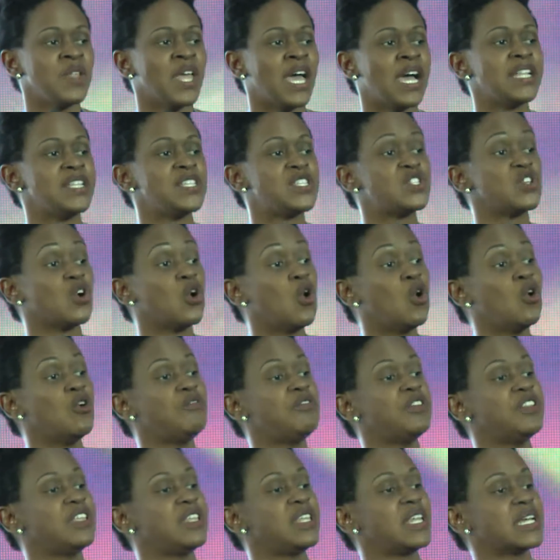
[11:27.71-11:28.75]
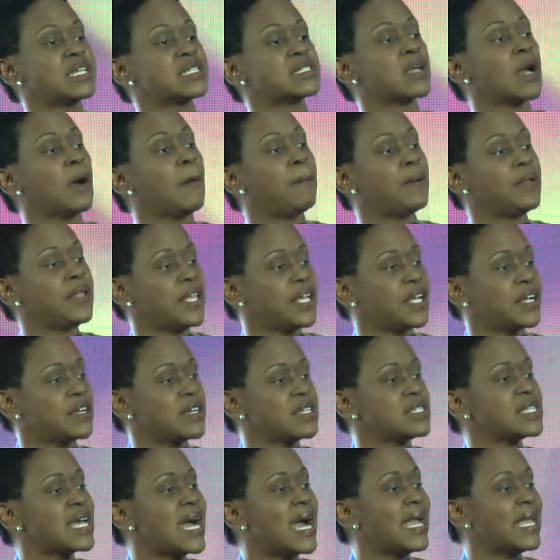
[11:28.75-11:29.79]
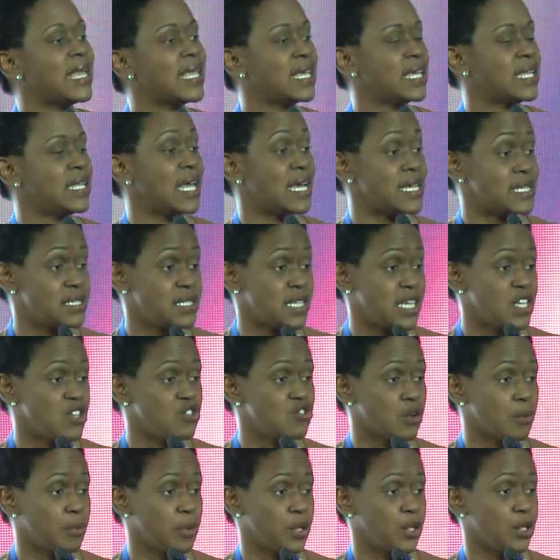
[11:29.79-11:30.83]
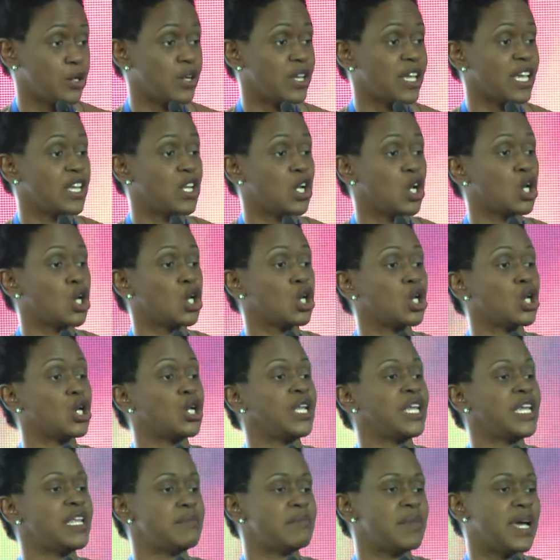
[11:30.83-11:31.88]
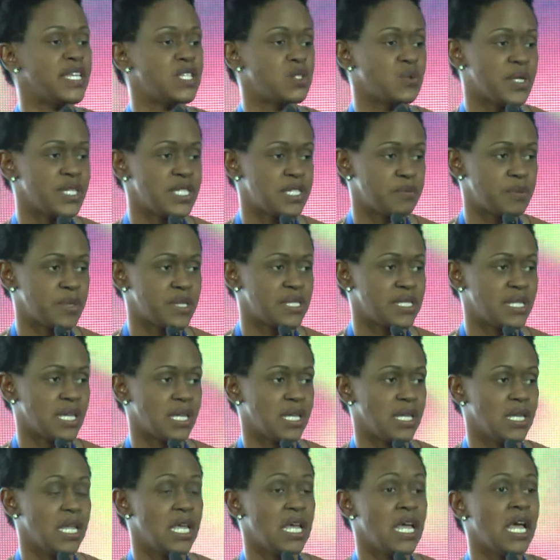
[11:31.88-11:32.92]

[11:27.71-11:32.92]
And so over the next couple of years, I can, as the entrepreneur, can earn in my 20%.